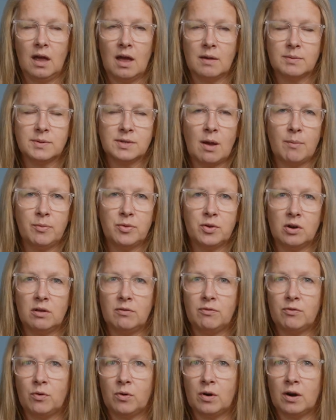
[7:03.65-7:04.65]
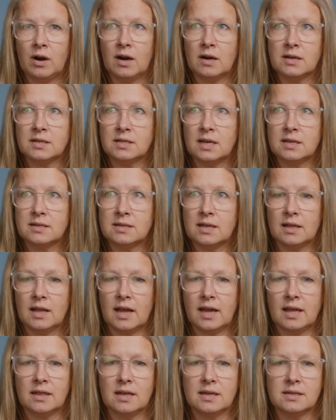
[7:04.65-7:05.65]
Psalm 34 says it
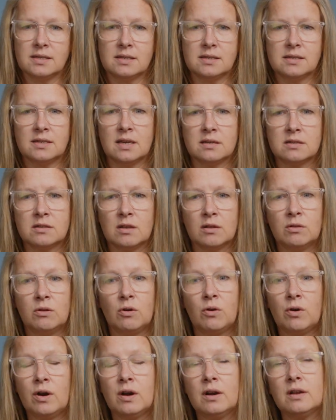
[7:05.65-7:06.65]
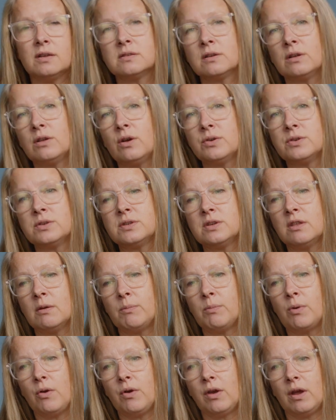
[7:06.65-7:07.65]
like this. It says, "The Lord is close to the
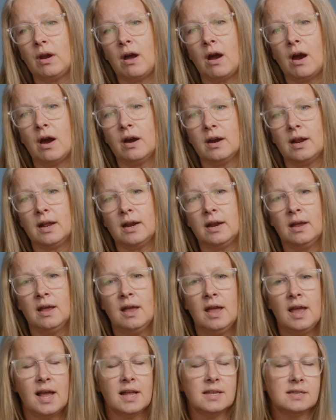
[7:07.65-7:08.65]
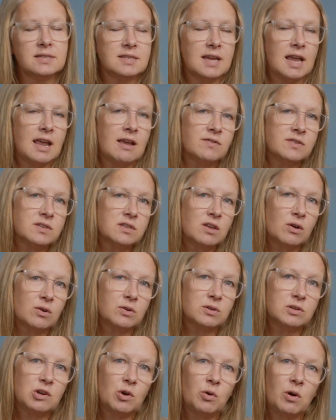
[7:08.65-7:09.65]
brokenhearted and saves
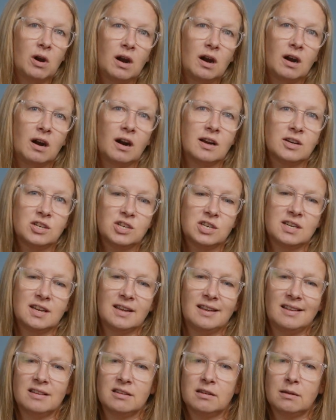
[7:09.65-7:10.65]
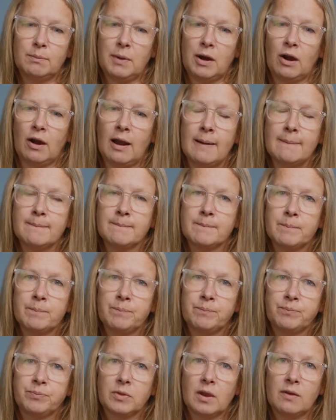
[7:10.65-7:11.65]
those who are crushed in spirit."
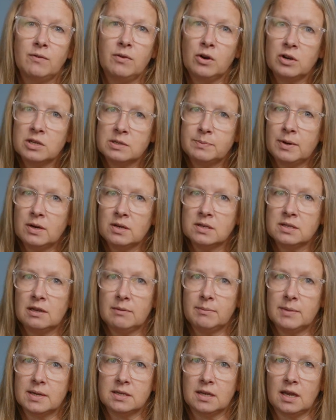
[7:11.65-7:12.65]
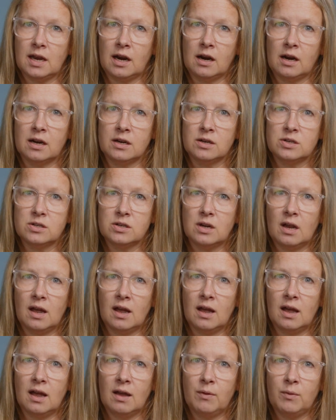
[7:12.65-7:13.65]
If you're experiencing miscarriage,
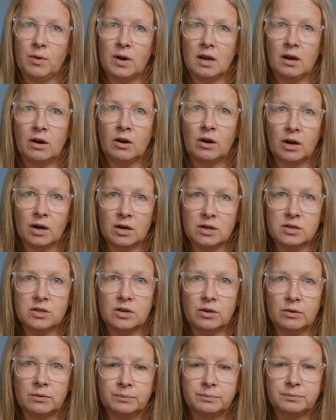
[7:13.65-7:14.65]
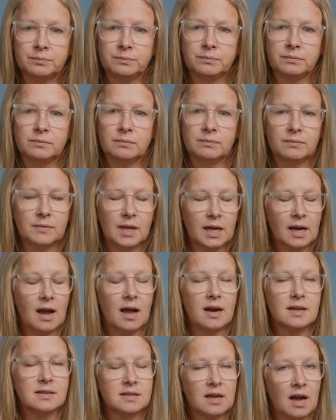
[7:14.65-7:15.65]
I want to encourage you that
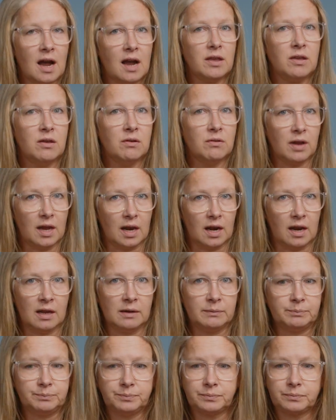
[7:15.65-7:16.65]
God has got you in it.